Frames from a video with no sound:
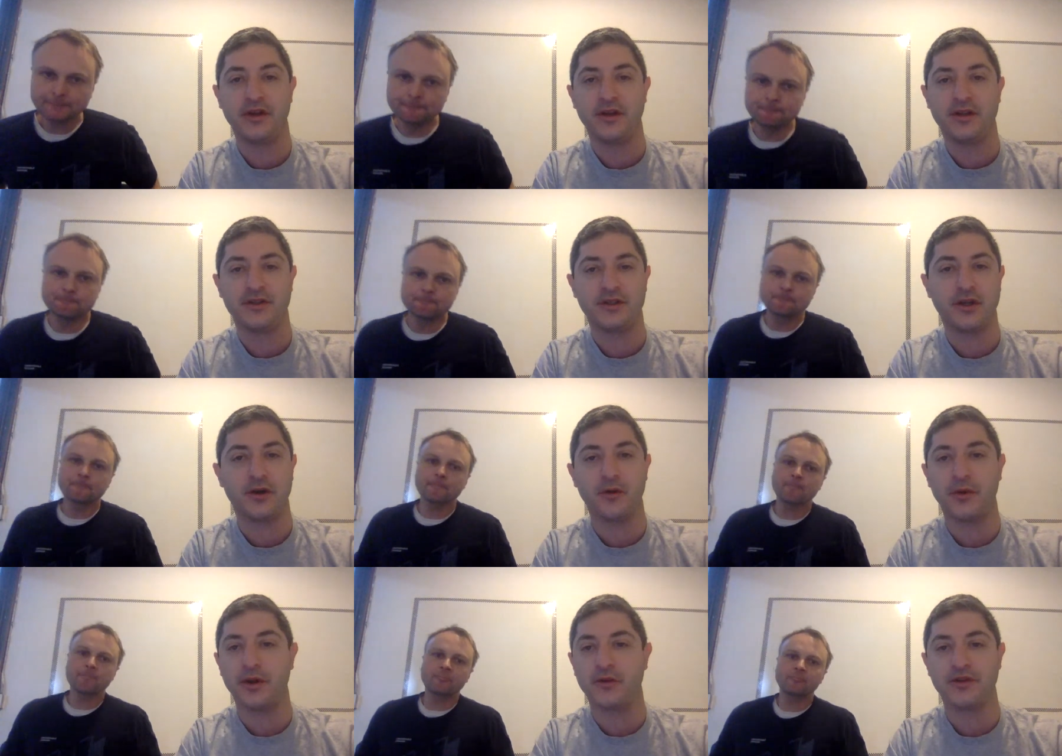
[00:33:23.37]
Speaker 1: Mm-hmm.
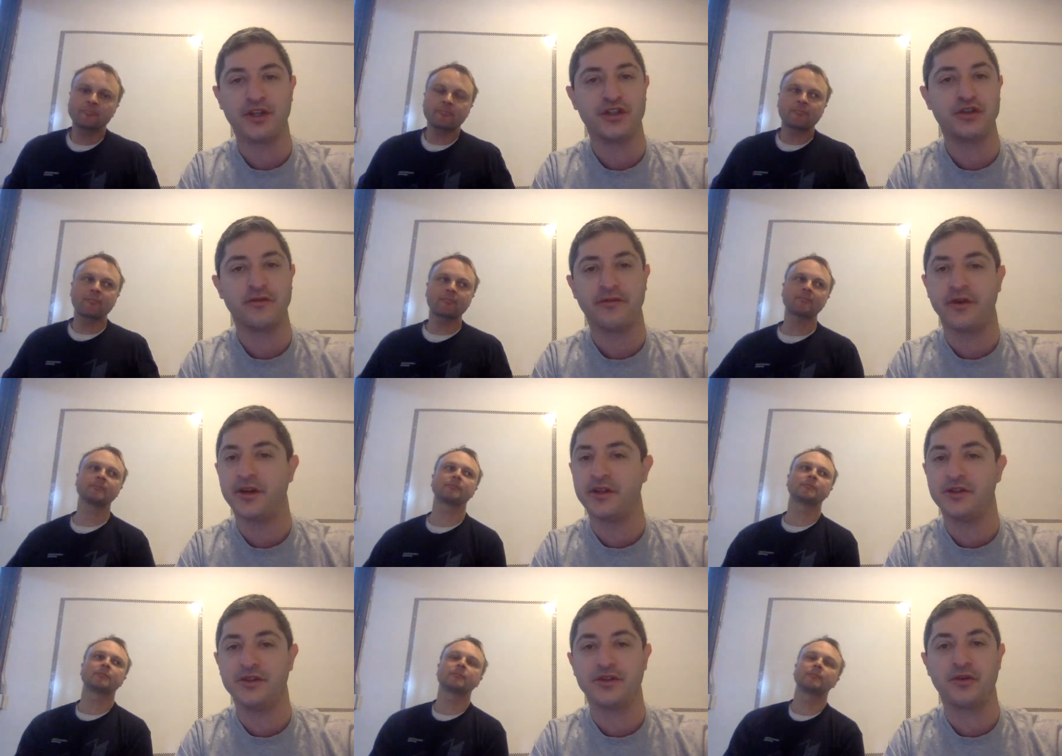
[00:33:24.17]
So we don't touch your
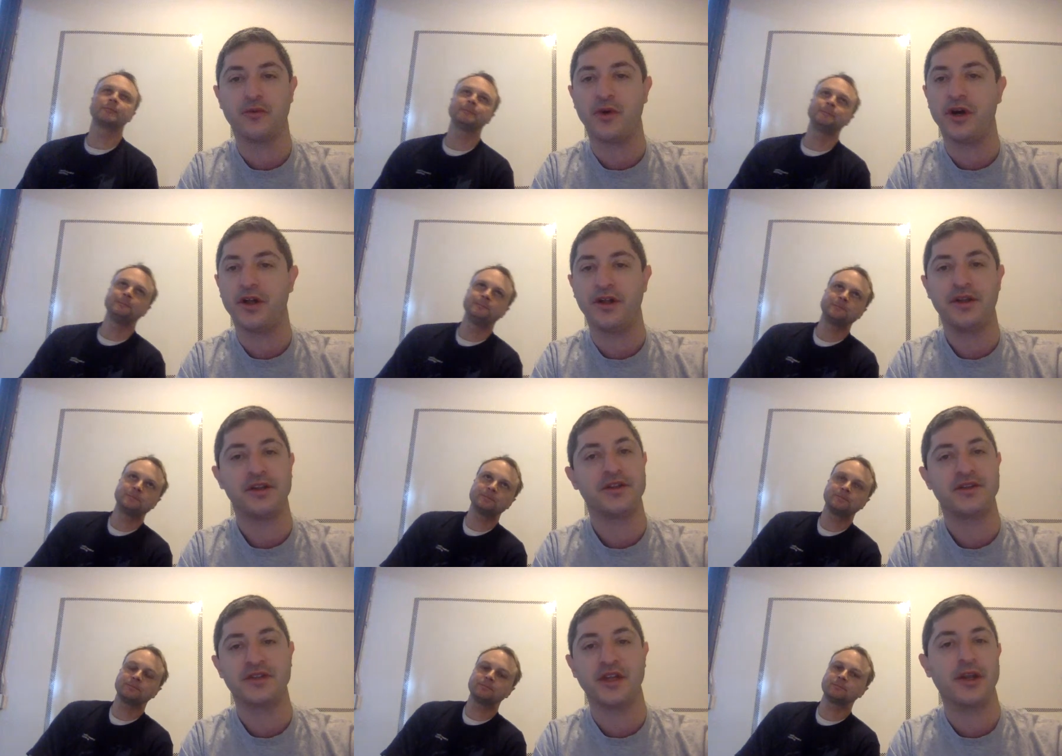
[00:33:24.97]
funds. Your wallet
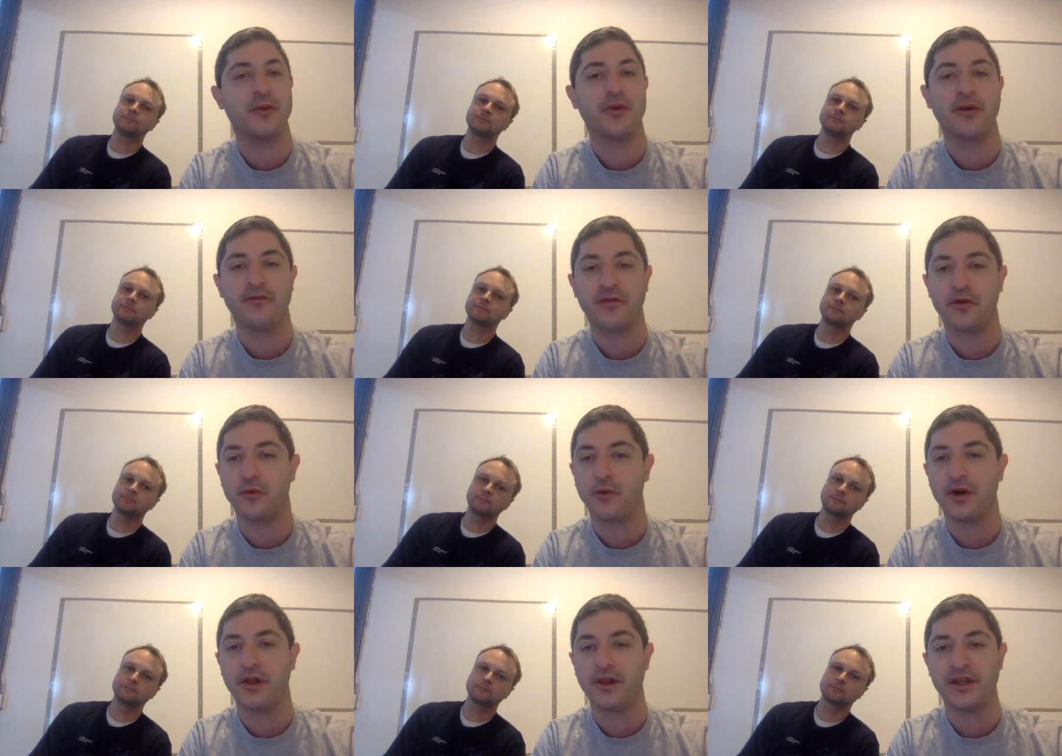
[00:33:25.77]
is sitting wherever your
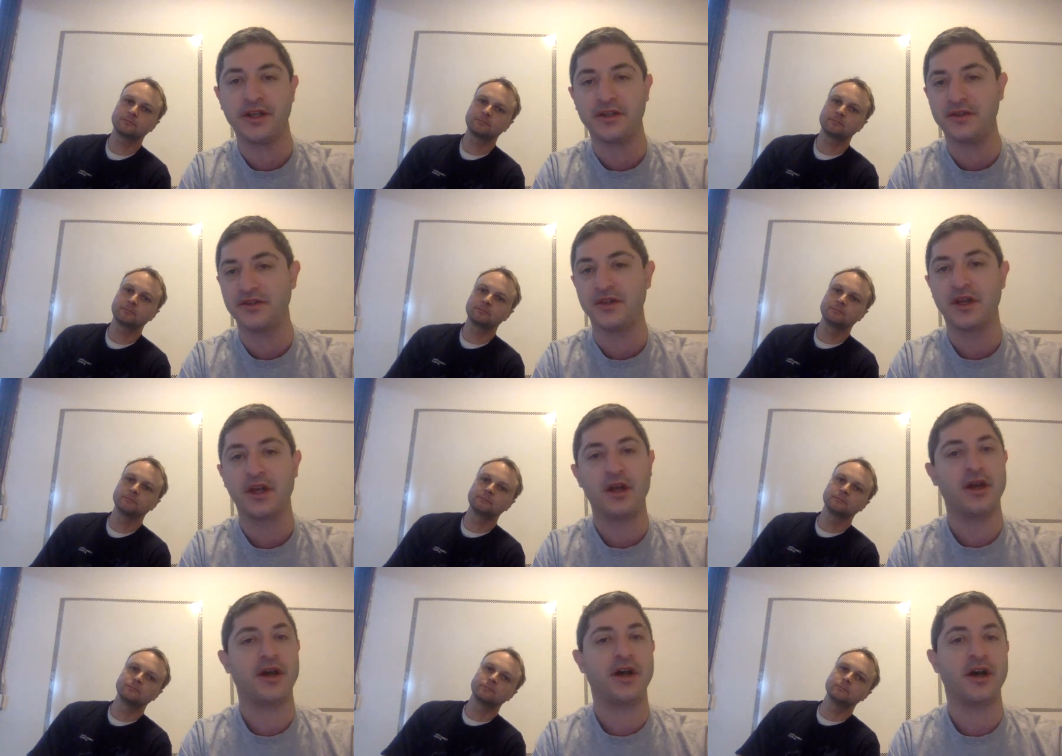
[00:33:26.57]
wallet is.
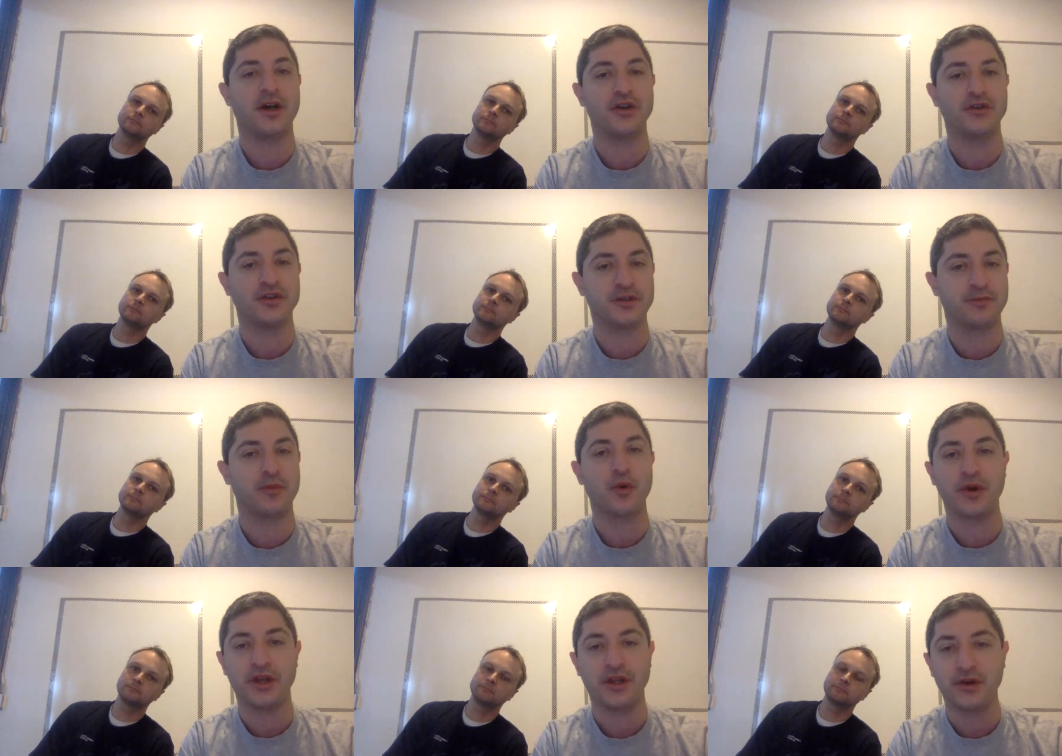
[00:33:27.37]
Uh, you're just
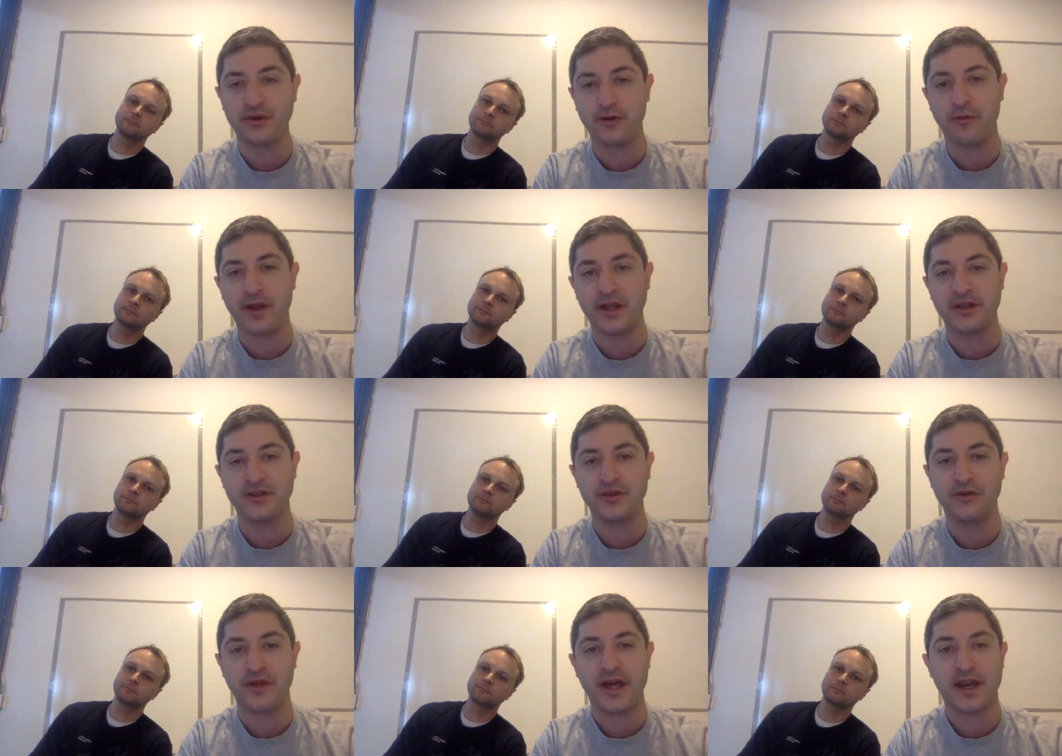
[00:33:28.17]
pointing your domain
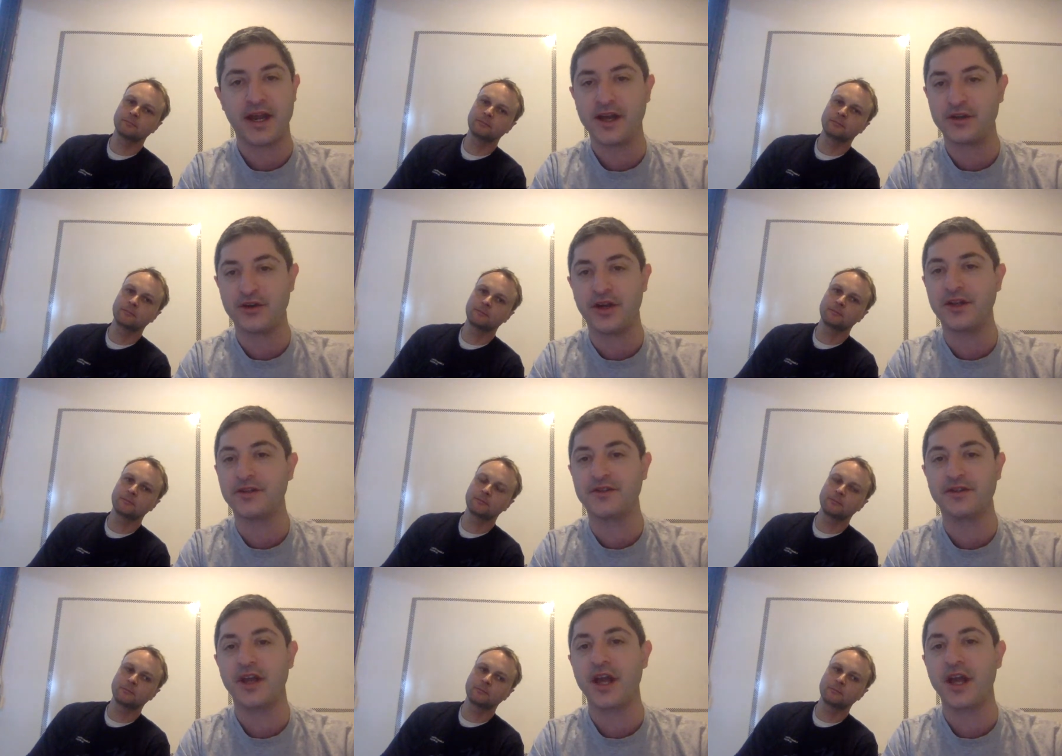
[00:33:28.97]
to that address